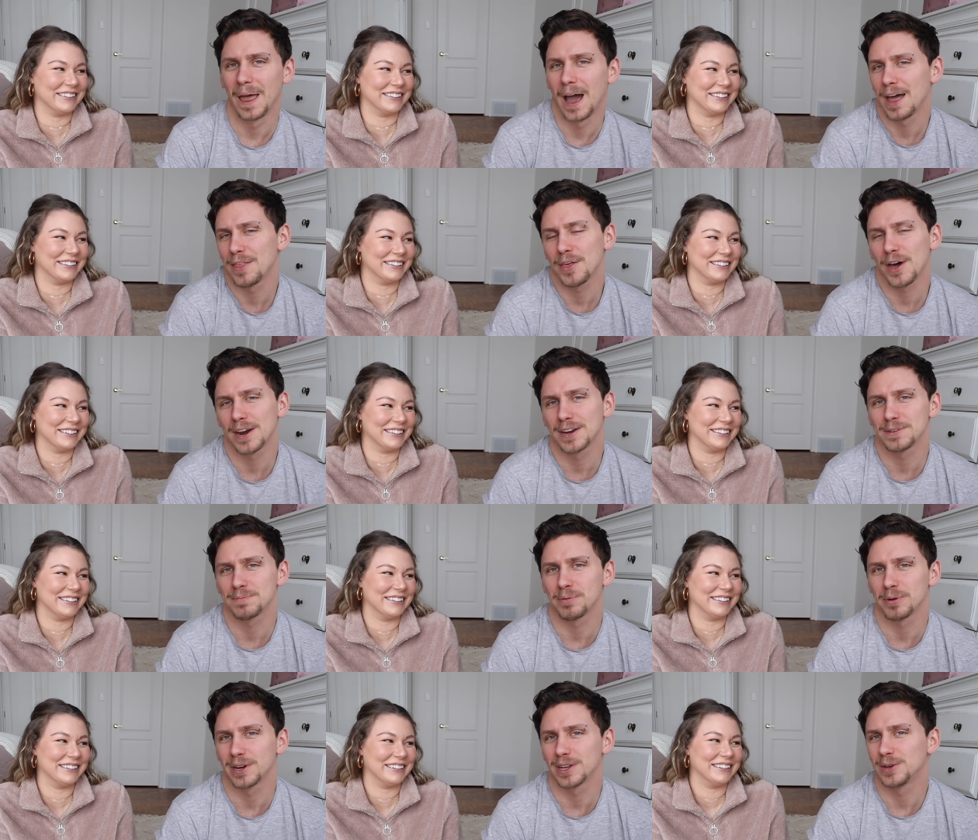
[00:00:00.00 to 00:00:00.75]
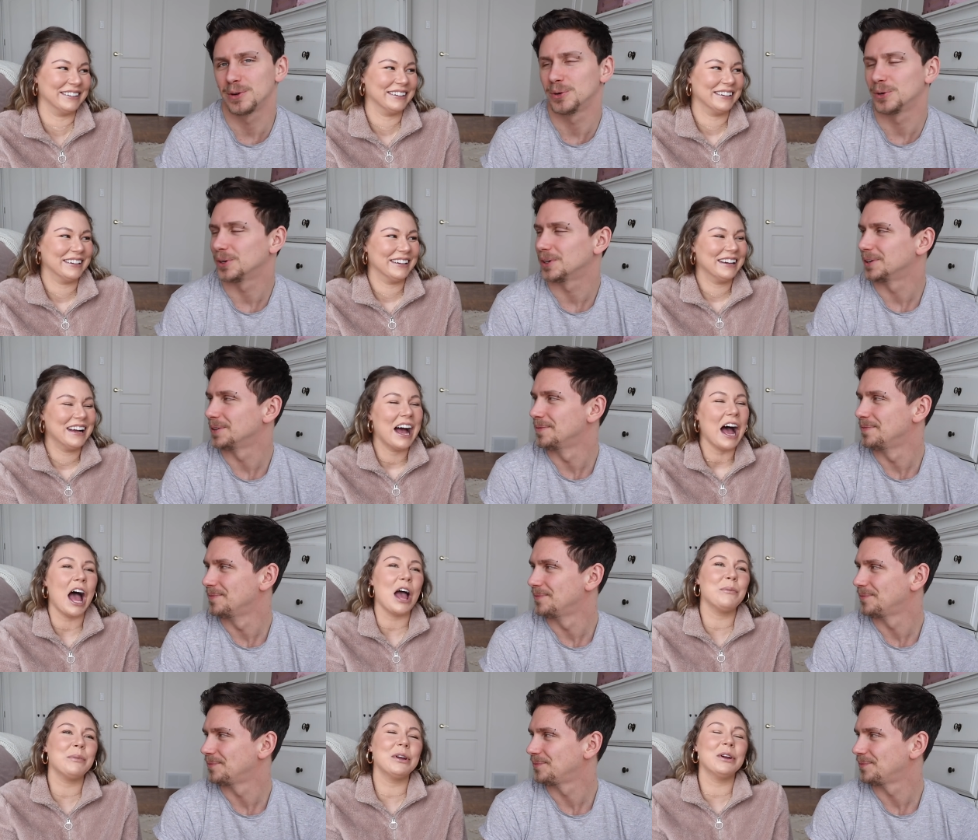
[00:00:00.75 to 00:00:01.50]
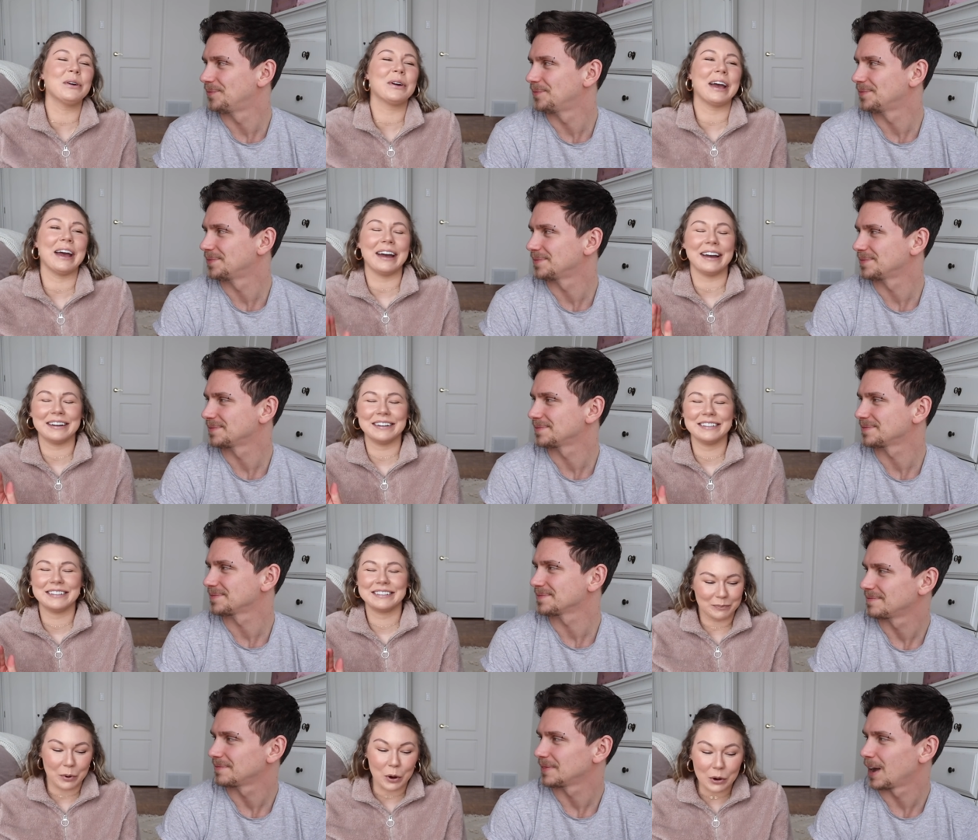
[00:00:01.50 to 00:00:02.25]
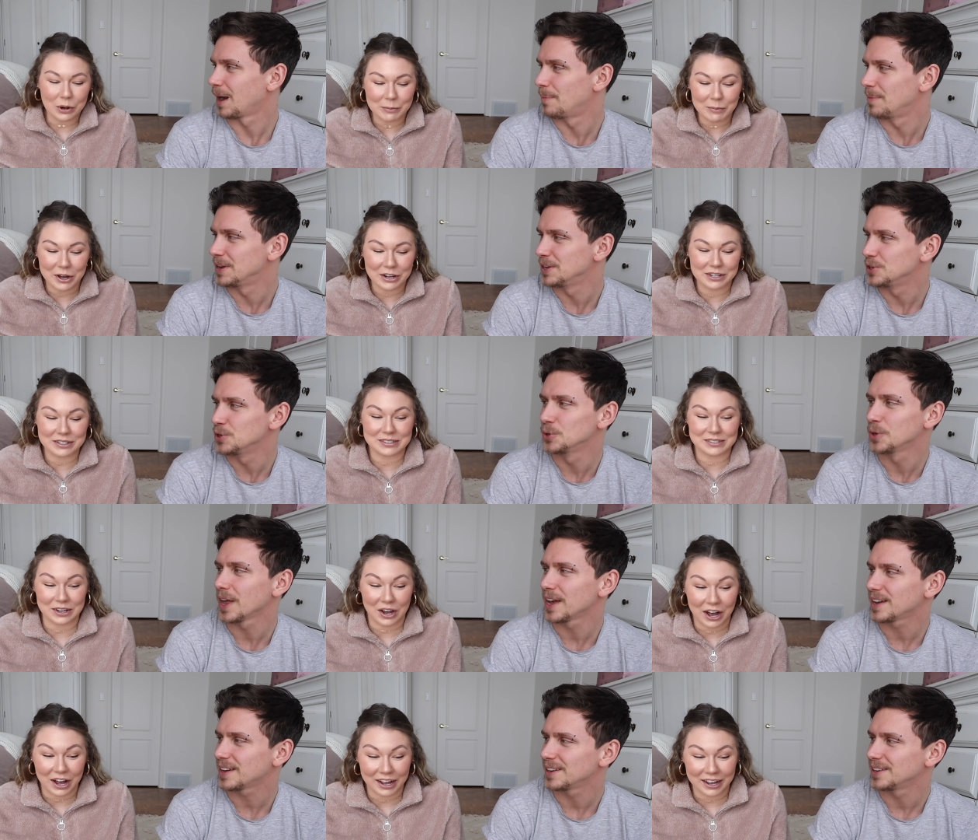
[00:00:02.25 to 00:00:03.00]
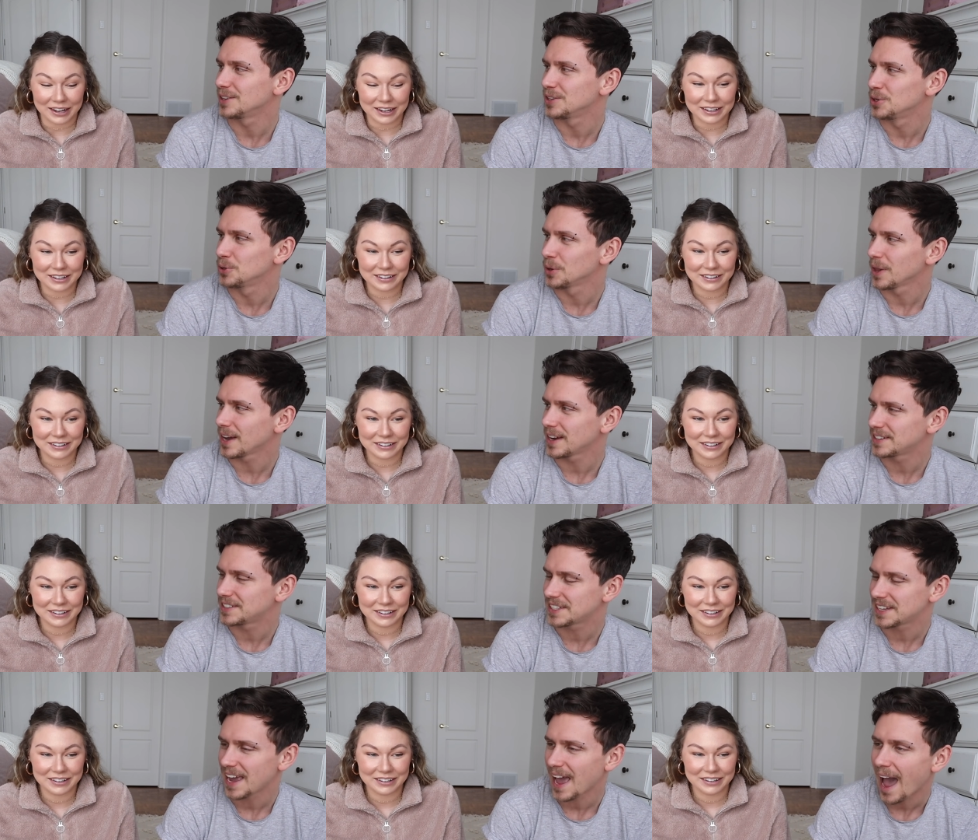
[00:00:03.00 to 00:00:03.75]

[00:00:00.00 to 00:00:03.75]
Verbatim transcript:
Speaker 1: I thought it's pretty cool.
Speaker 2: I mean, okay.
Speaker 1: Pokemon aside. You liked